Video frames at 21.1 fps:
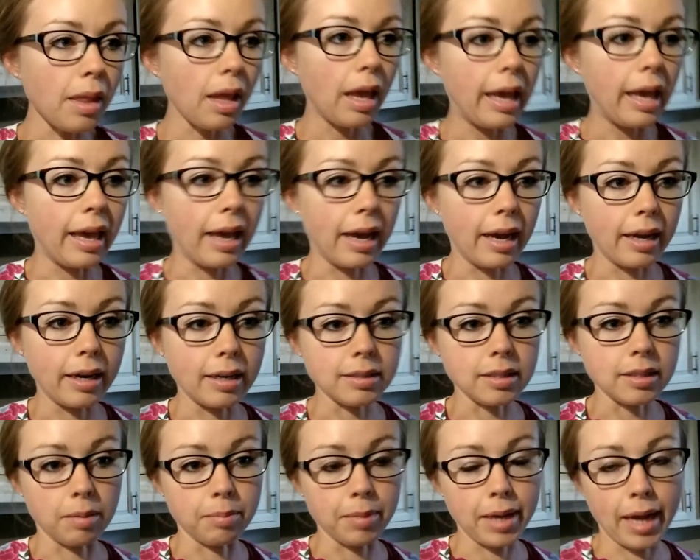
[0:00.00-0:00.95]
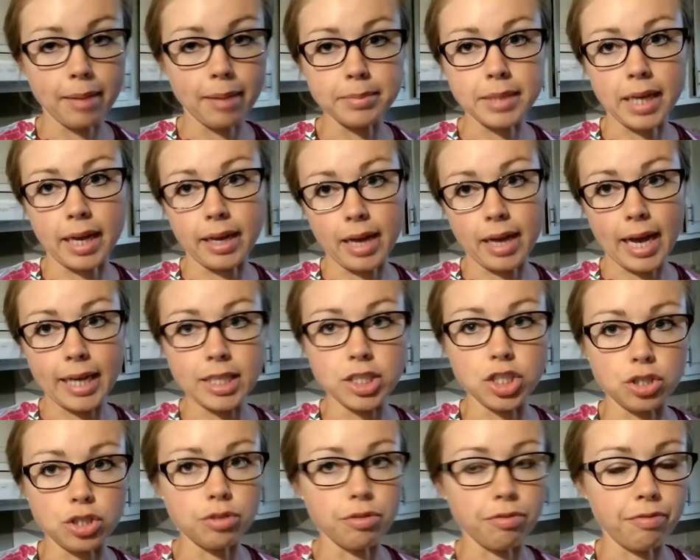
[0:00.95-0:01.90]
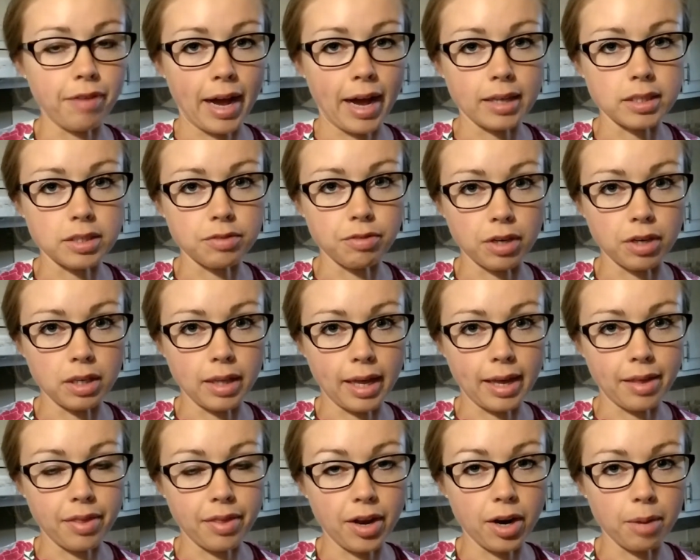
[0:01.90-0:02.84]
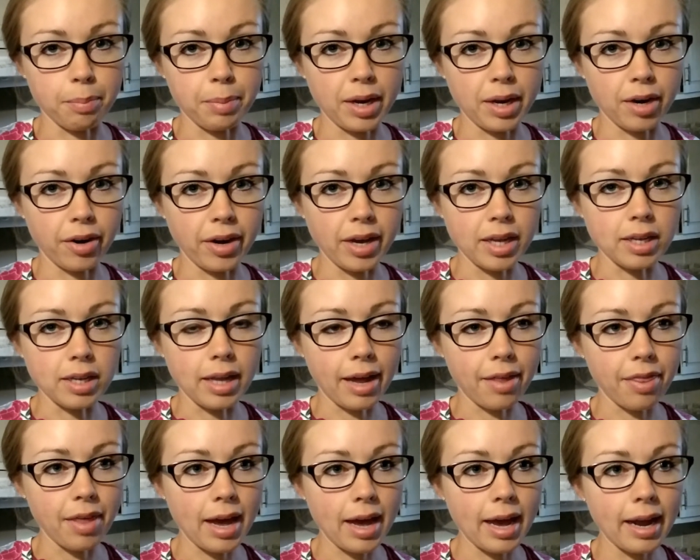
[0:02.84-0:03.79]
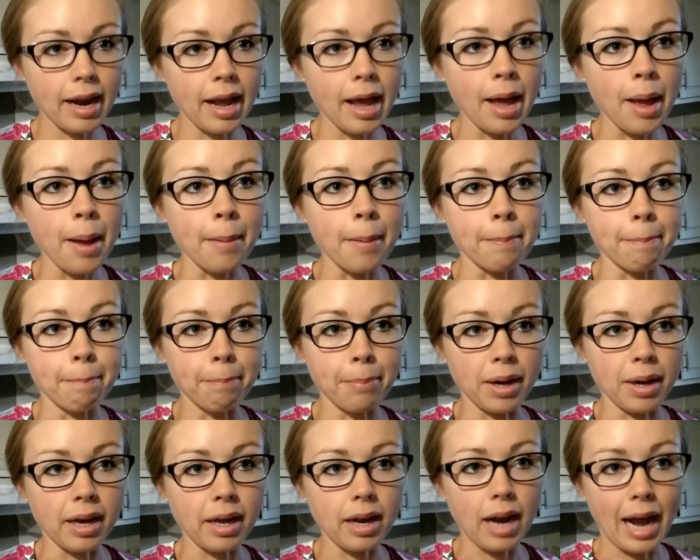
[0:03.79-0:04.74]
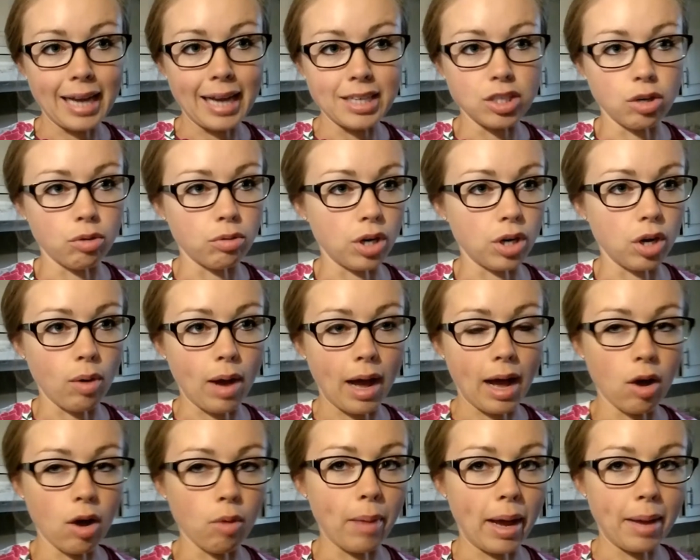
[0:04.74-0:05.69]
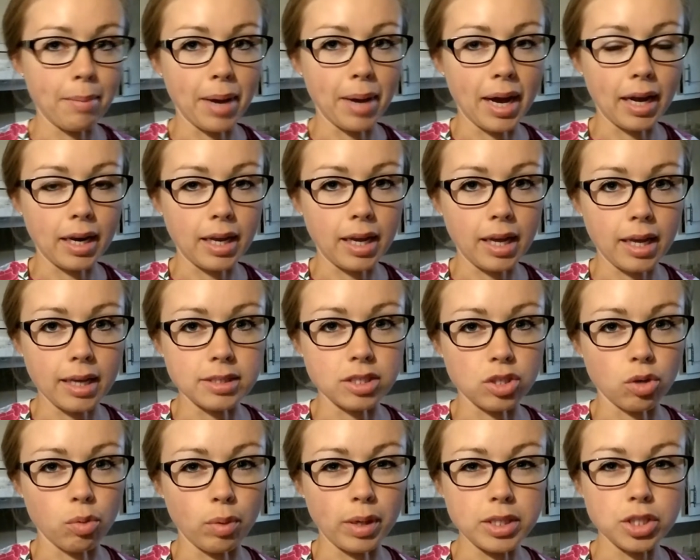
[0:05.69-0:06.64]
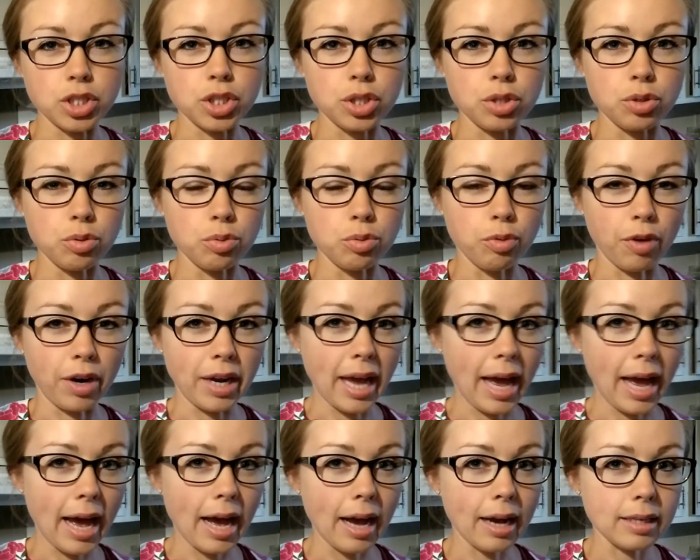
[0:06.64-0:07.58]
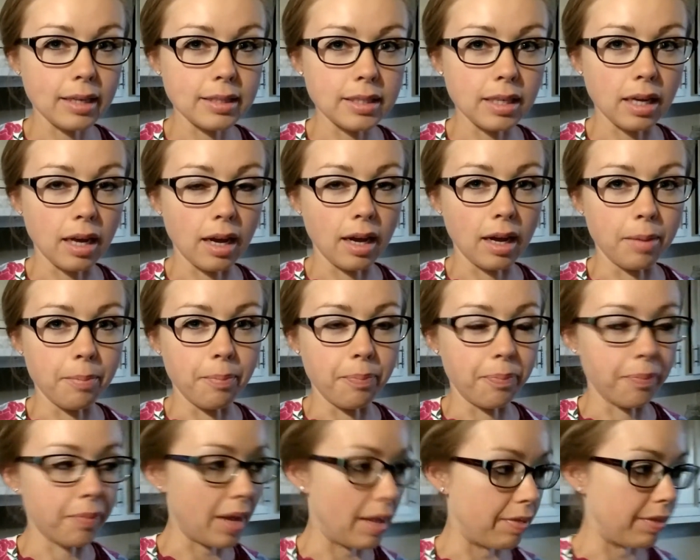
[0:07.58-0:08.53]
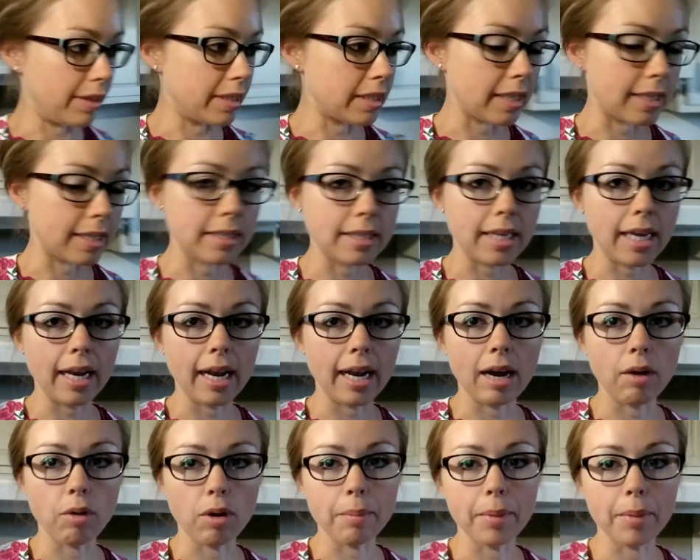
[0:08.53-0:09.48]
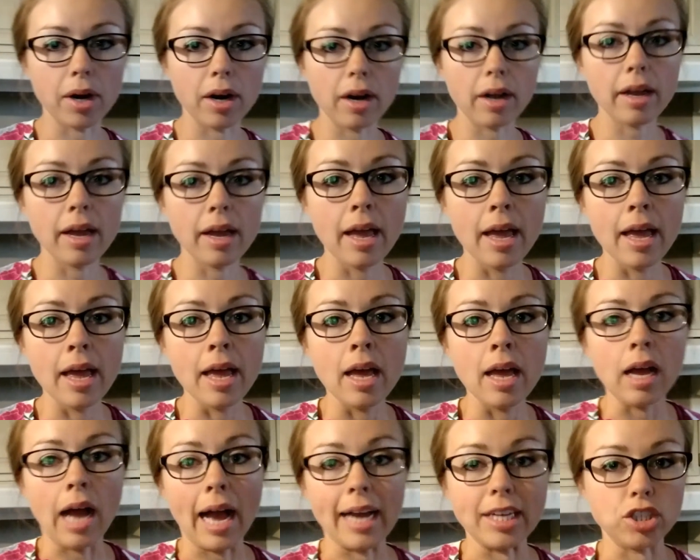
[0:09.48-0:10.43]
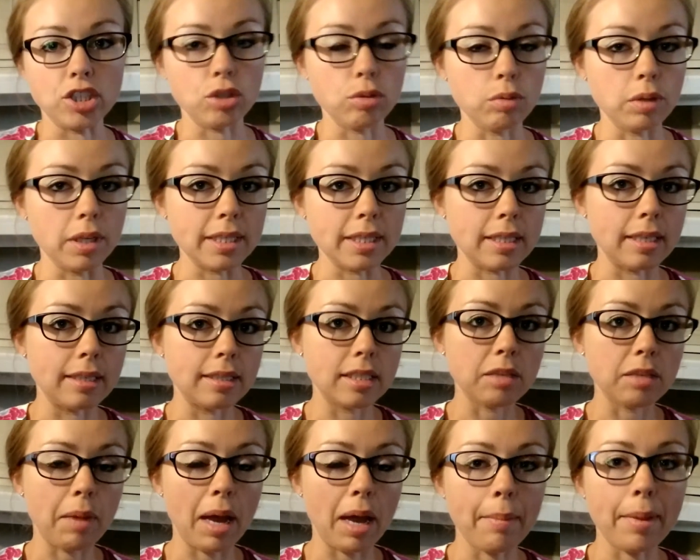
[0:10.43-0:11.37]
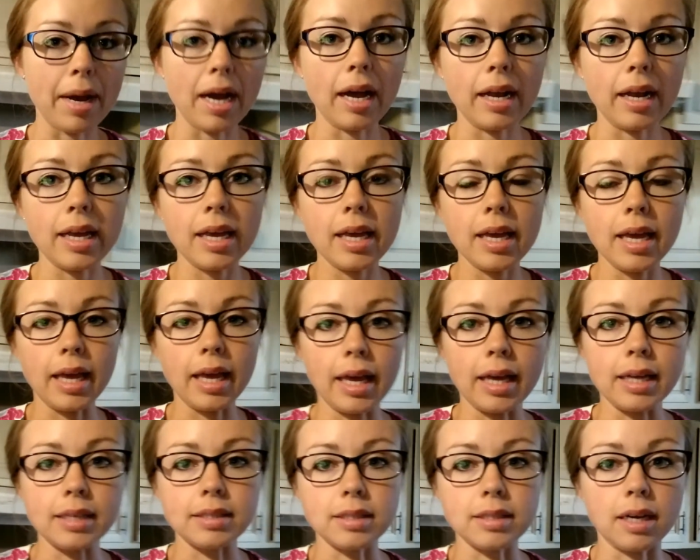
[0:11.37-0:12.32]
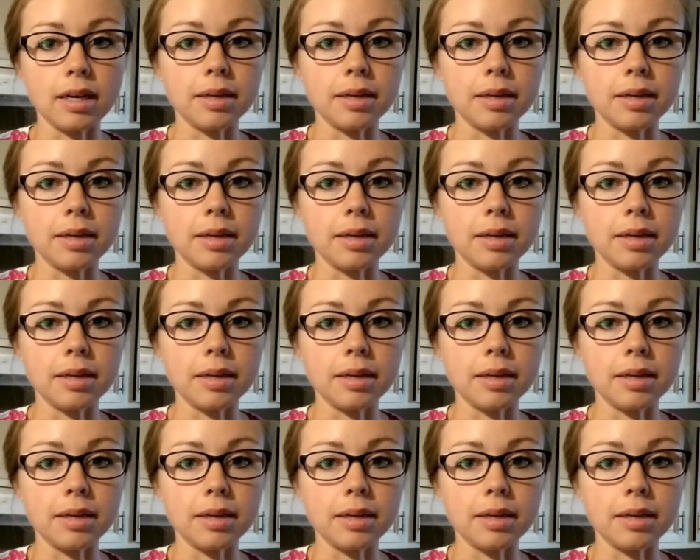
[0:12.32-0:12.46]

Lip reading: And sometimes I do fast for a lengthier period like that, but I don't know how my body is going to react at the 16-hour mark. I do listen to my body, and